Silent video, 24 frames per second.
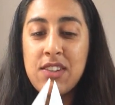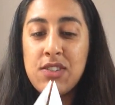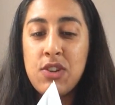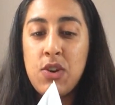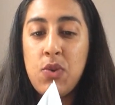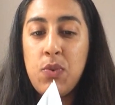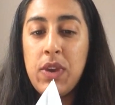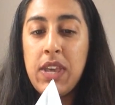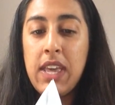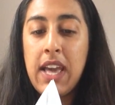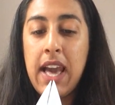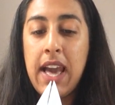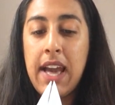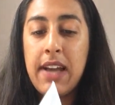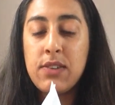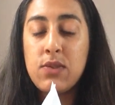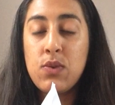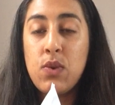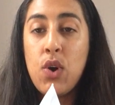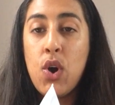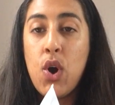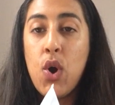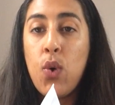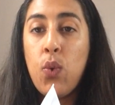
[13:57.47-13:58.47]
So we had
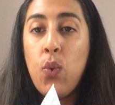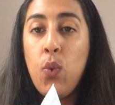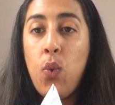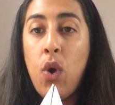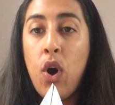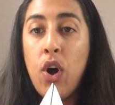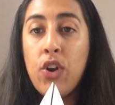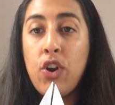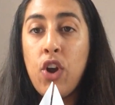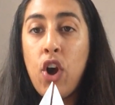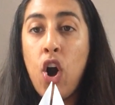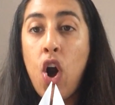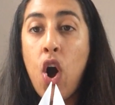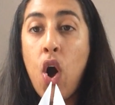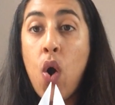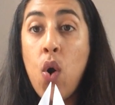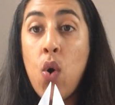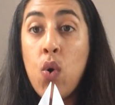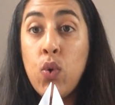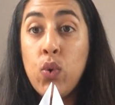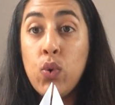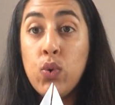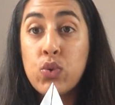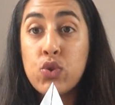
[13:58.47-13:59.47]
one
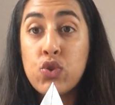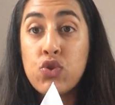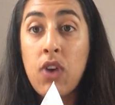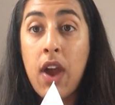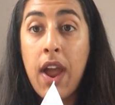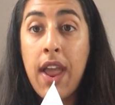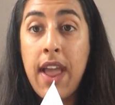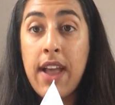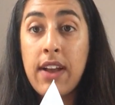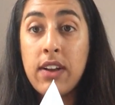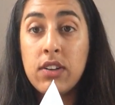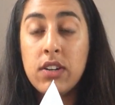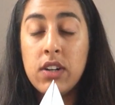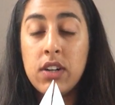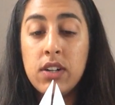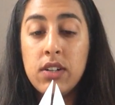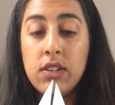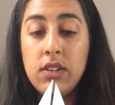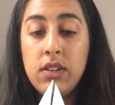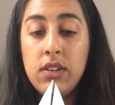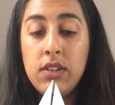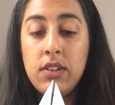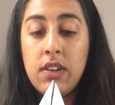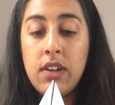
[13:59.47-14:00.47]
whole
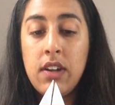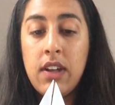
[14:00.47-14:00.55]
triangle